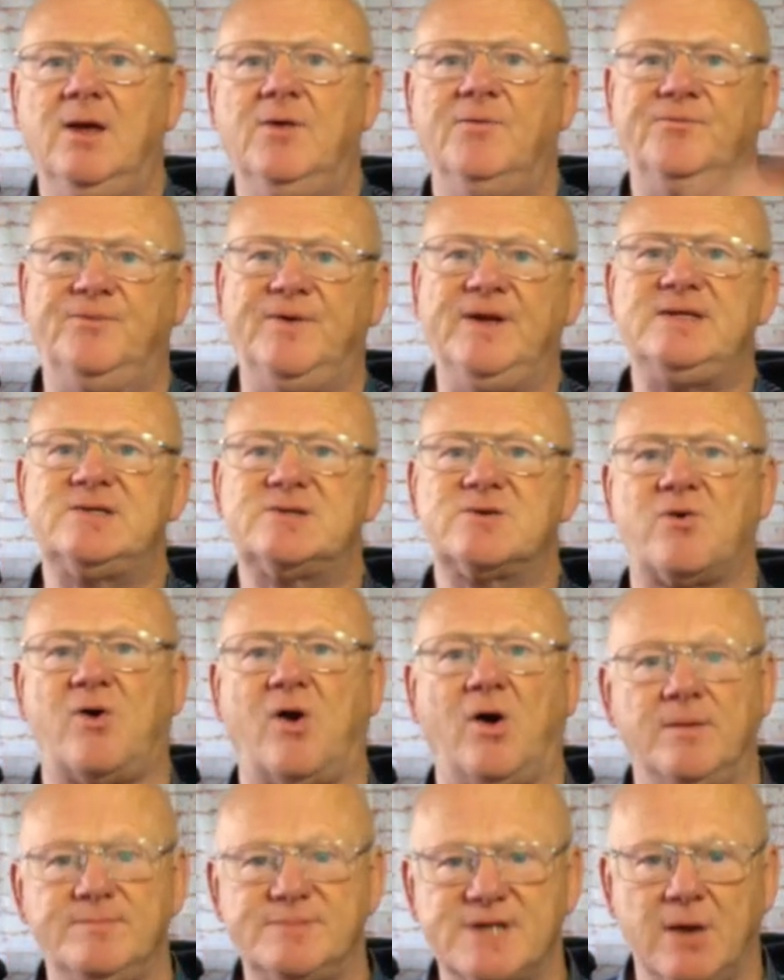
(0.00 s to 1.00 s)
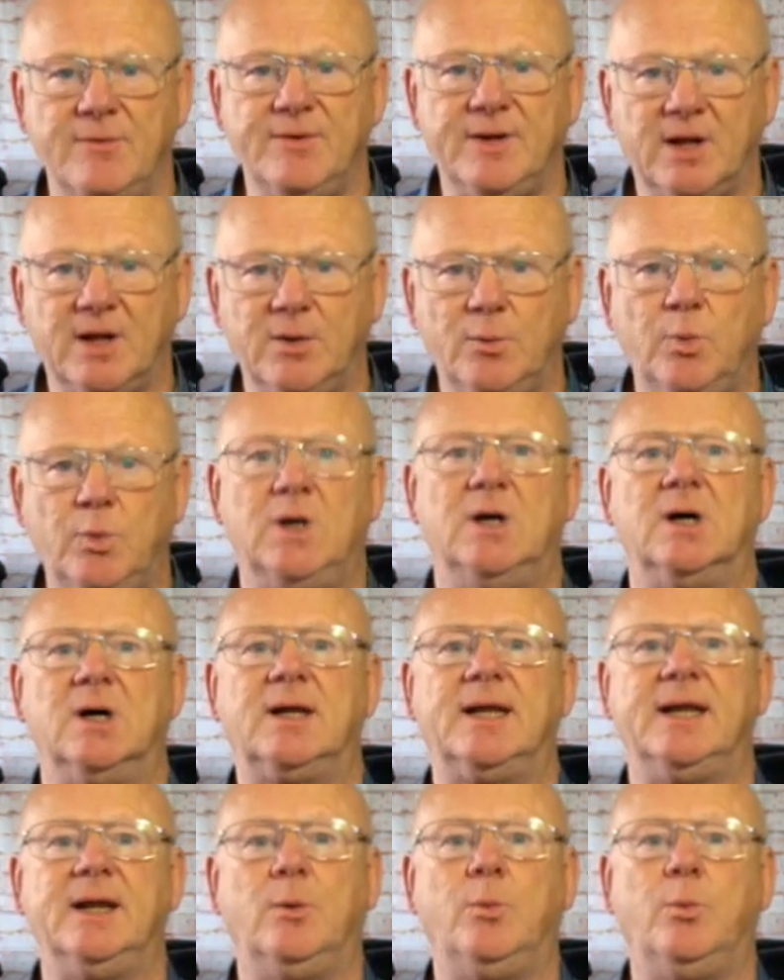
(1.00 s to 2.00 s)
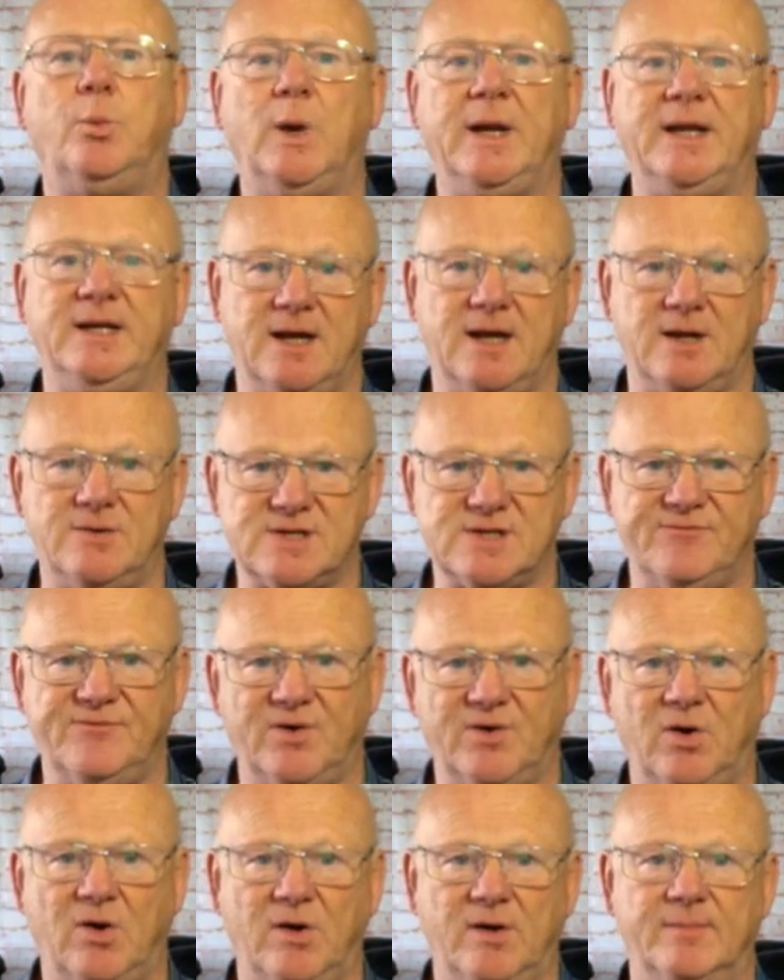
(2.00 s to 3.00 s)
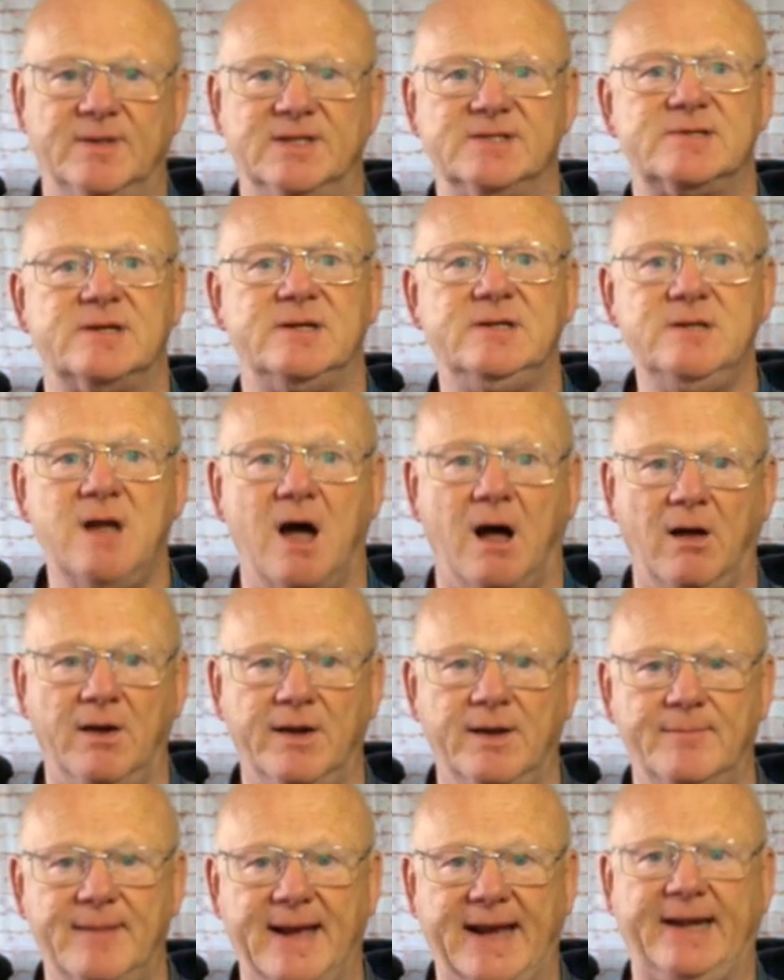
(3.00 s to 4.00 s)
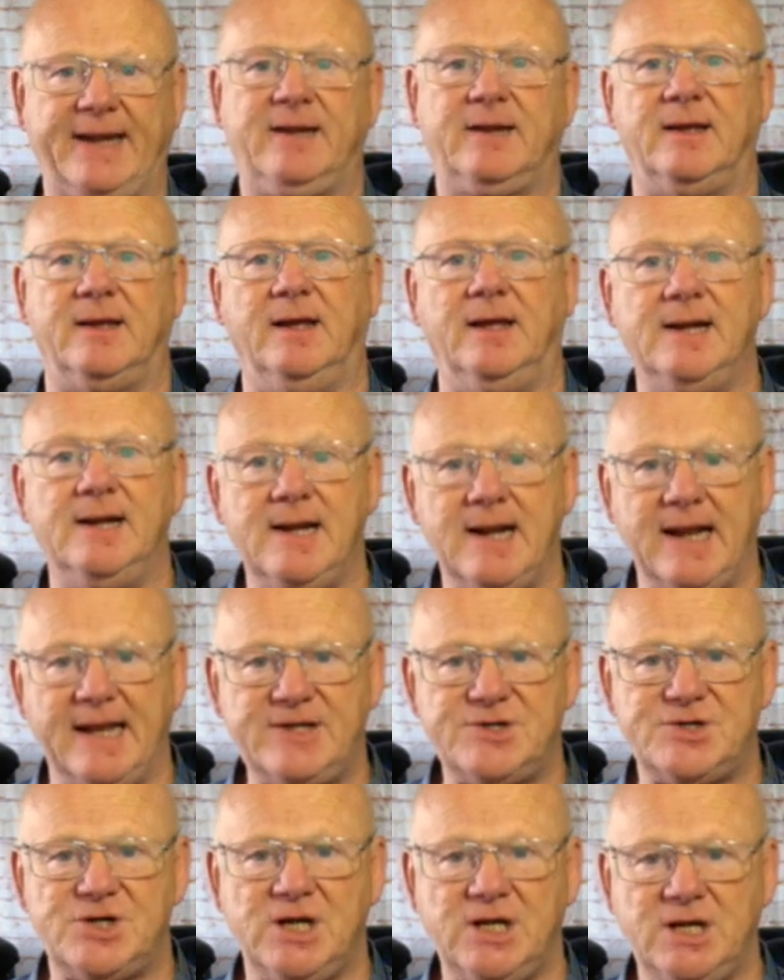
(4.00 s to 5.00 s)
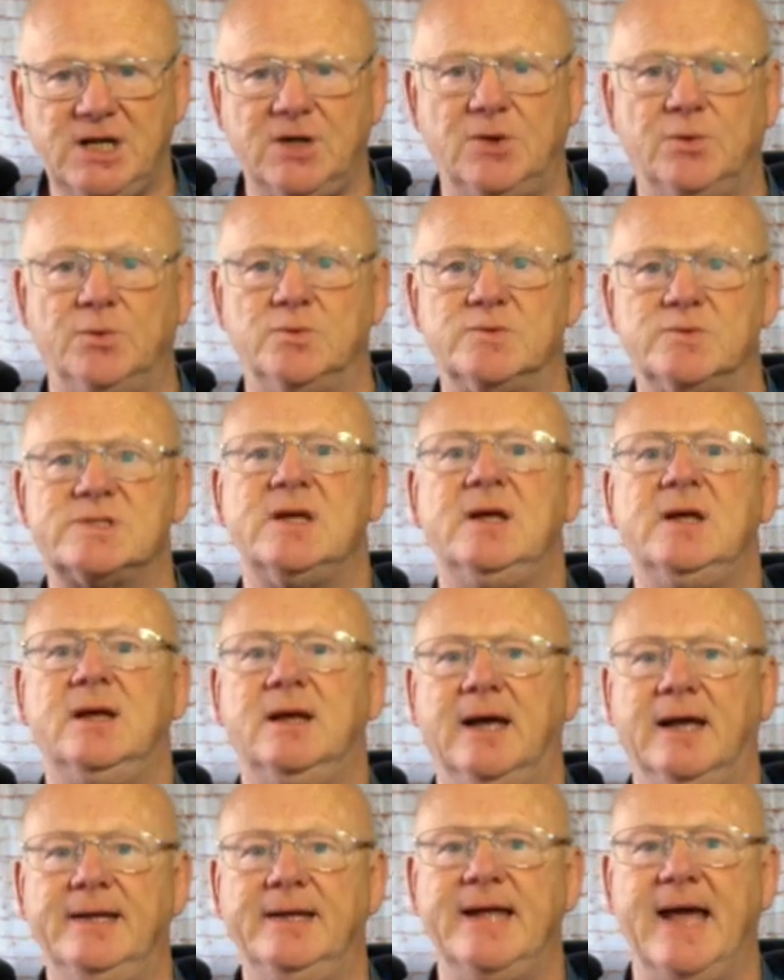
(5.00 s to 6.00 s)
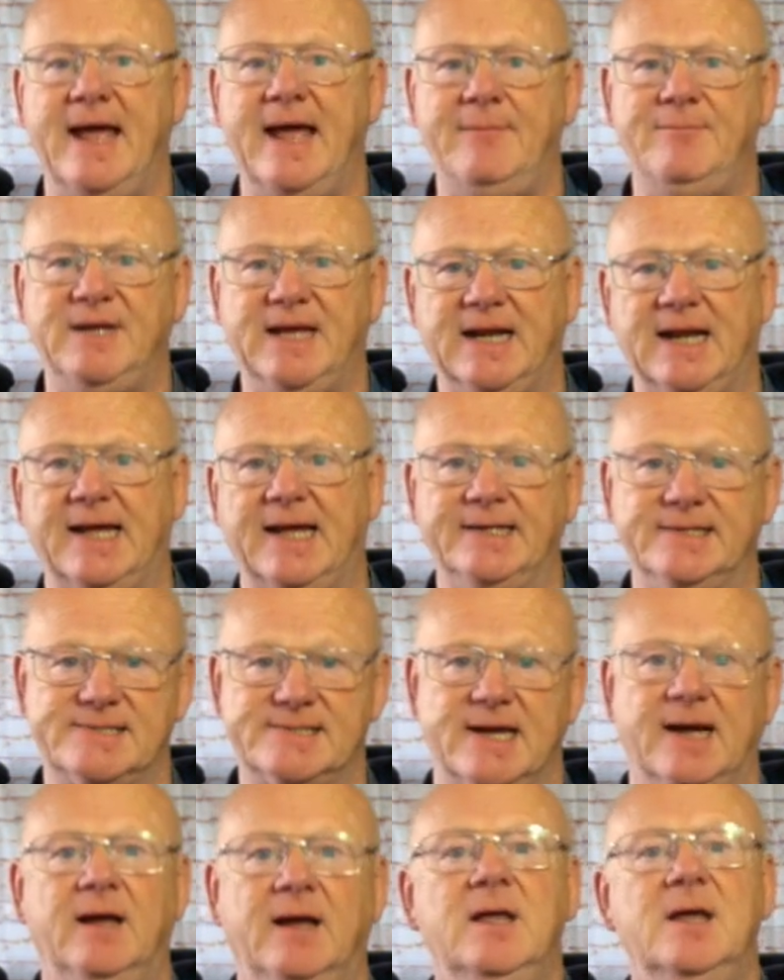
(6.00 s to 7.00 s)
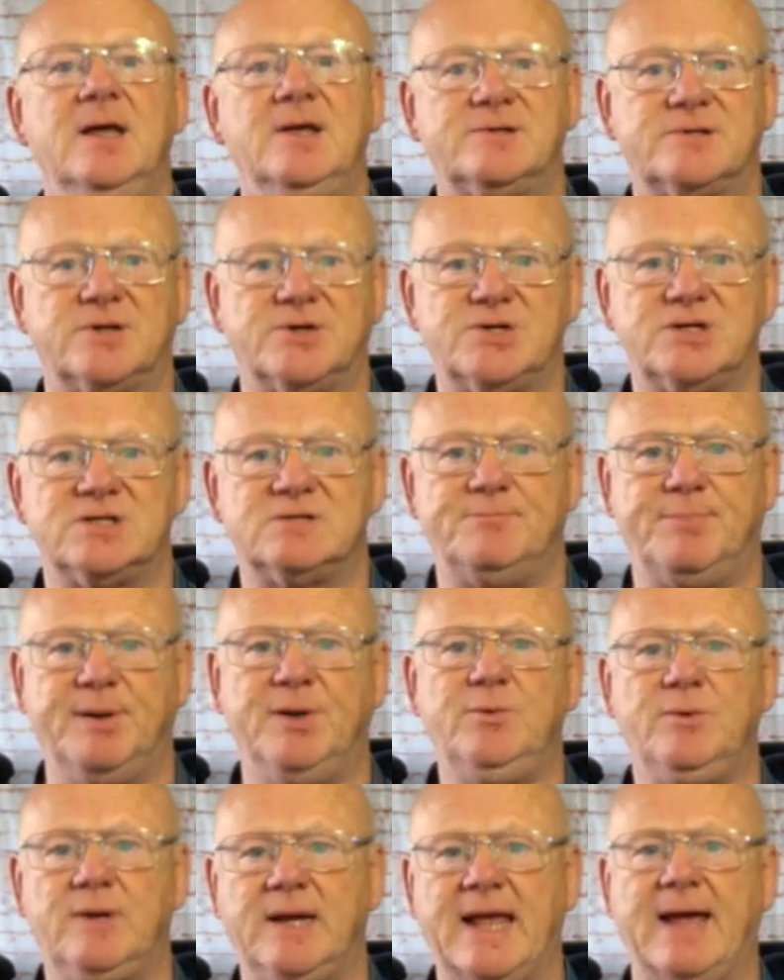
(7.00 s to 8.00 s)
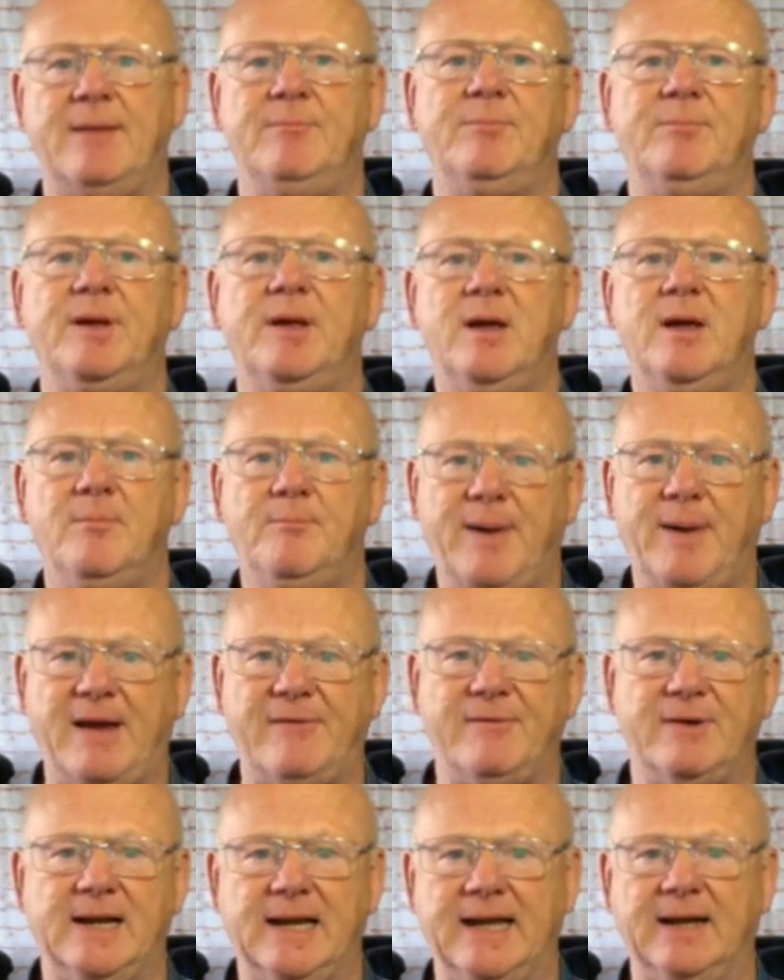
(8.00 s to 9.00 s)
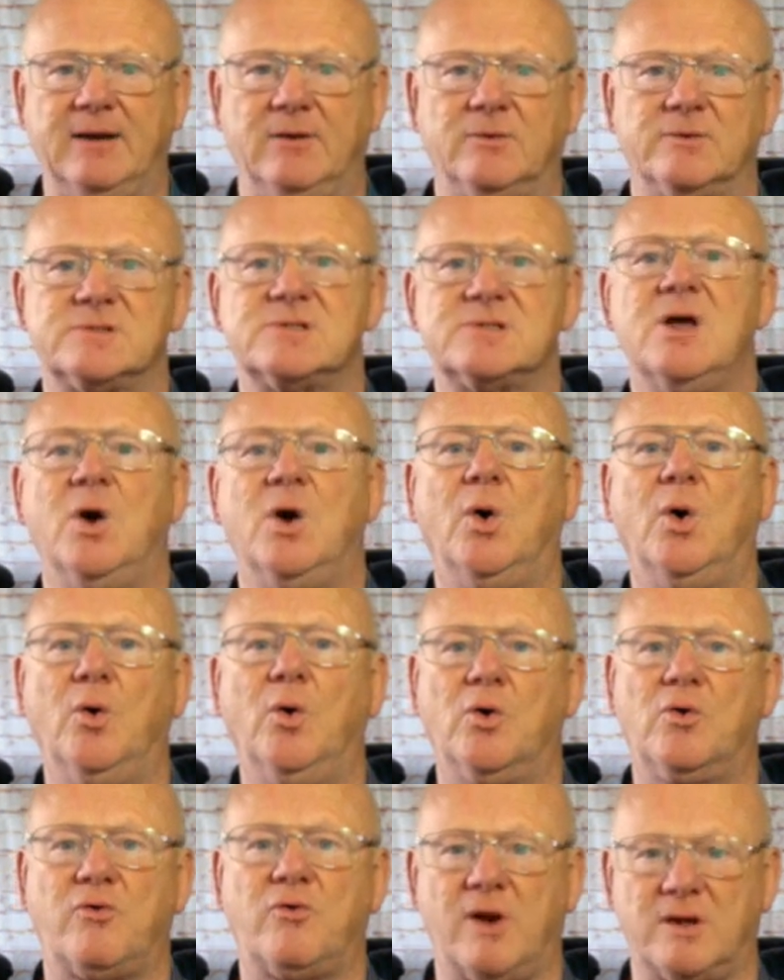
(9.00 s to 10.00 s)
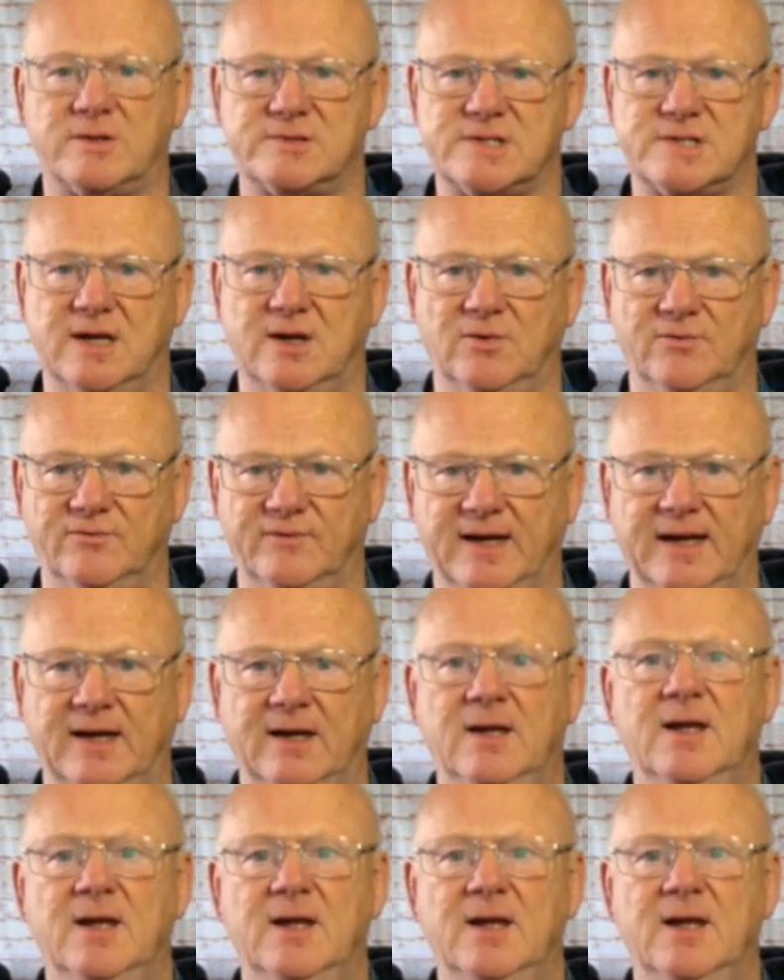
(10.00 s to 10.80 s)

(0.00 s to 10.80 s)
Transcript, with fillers: VidScribe's only going to work in a Windows environment and not on a Mac unless you use an emulator such as Bootcamp, Parallels or Crossover.